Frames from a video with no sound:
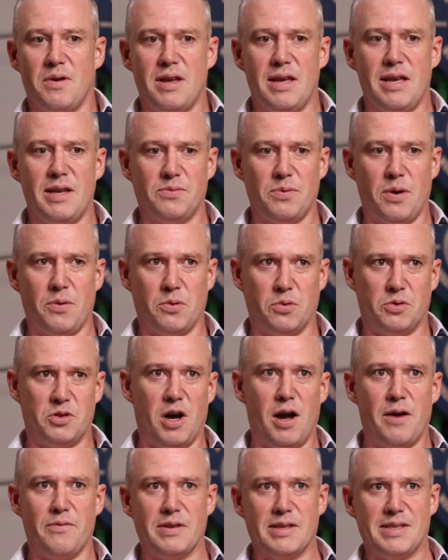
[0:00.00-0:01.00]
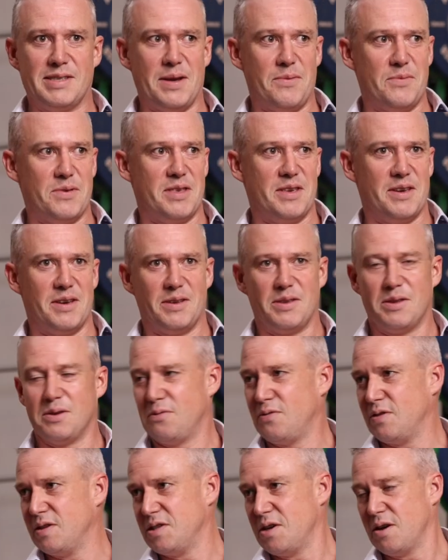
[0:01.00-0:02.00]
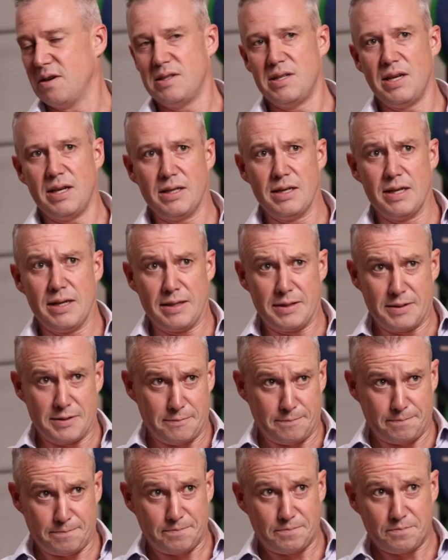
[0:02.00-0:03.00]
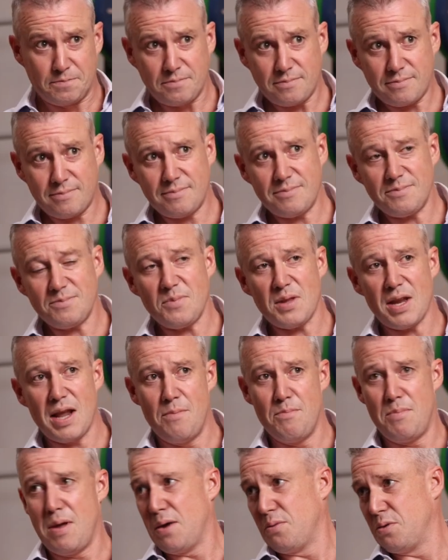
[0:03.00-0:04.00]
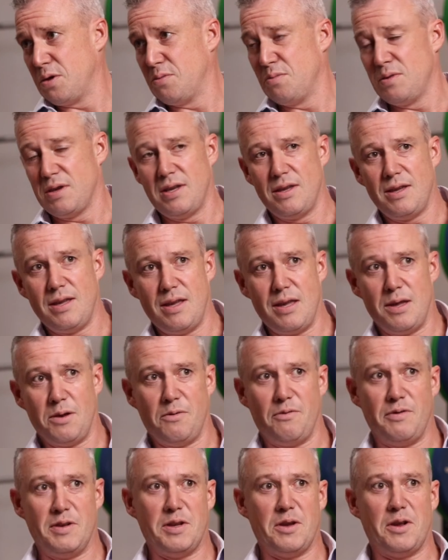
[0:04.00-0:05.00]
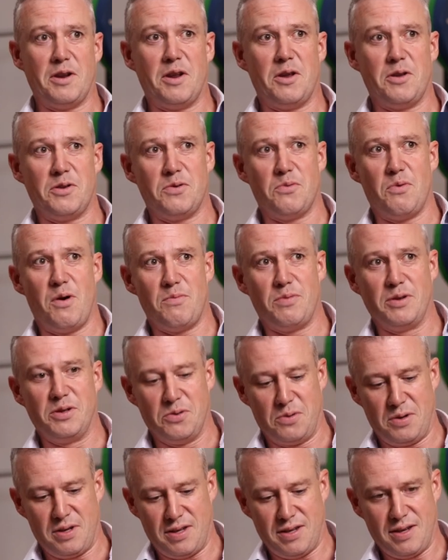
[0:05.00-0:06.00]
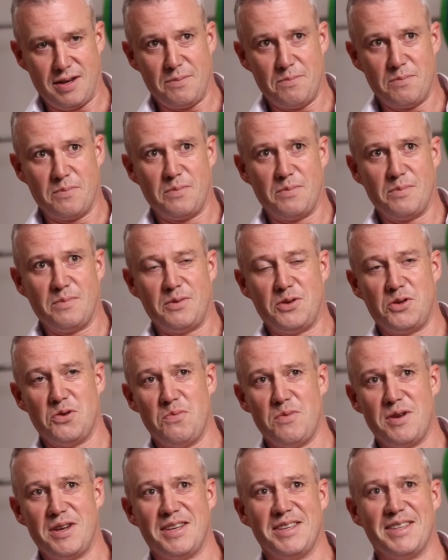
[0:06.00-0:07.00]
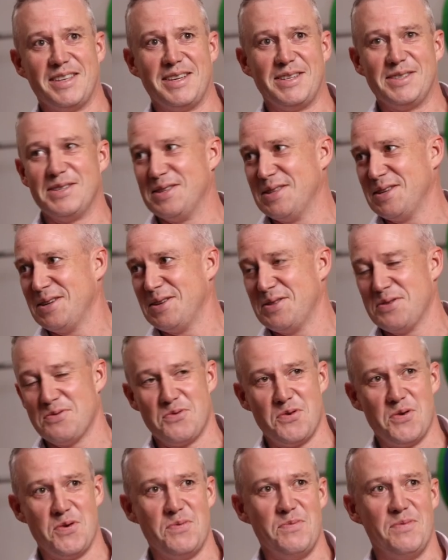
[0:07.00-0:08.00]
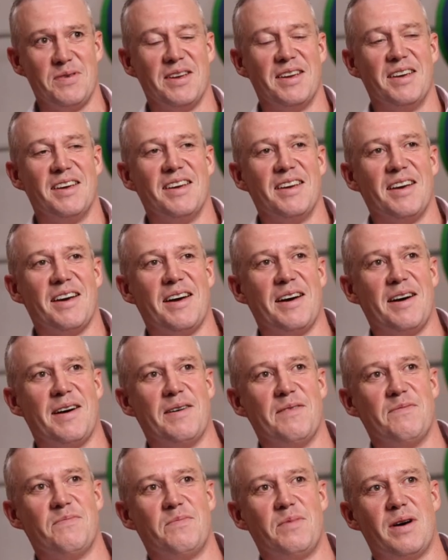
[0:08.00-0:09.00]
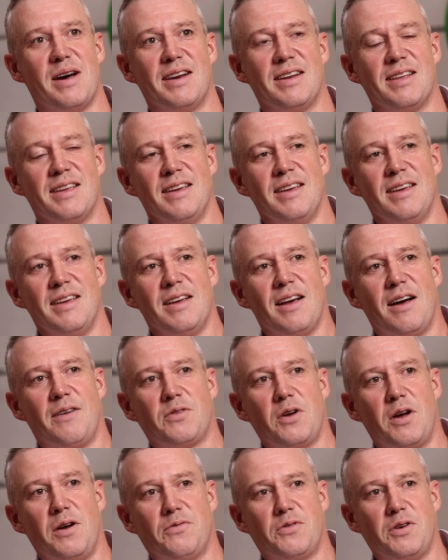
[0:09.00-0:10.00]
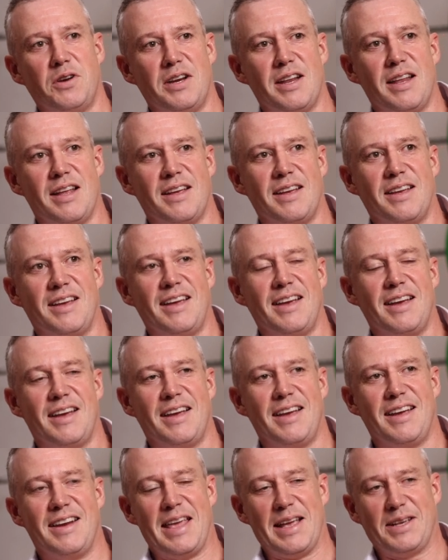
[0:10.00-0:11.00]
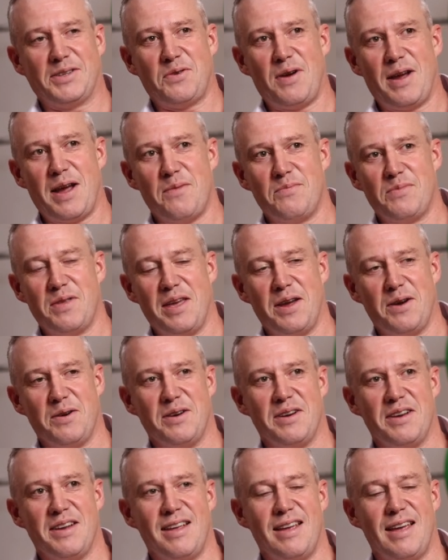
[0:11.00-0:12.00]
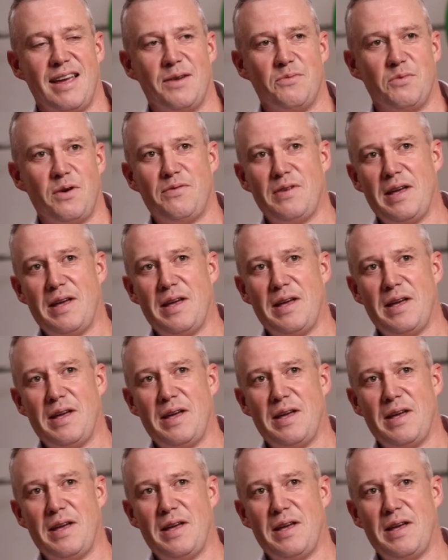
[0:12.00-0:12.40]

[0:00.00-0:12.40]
here's where we'll dive into some of the physio techniques. And bear with me here, Harvinder. I know you won't be doing too many of these in, sure. in the room. But I've got an X-ray up there, and we've